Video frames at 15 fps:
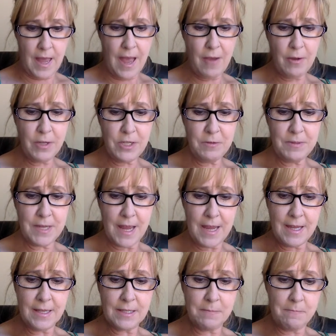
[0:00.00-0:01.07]
How could you
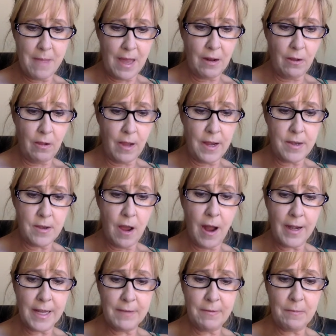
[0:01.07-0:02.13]
take his medal and
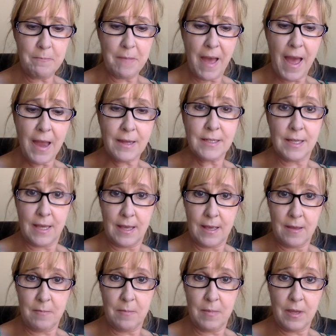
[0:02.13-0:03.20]
not give it back to
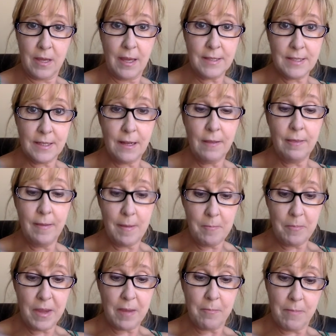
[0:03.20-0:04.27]
him? It's an
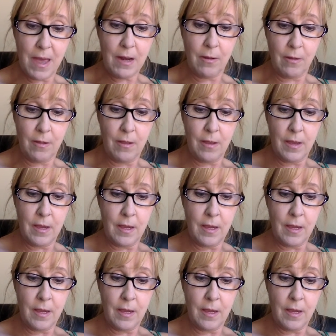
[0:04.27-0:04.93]
Olympic medal.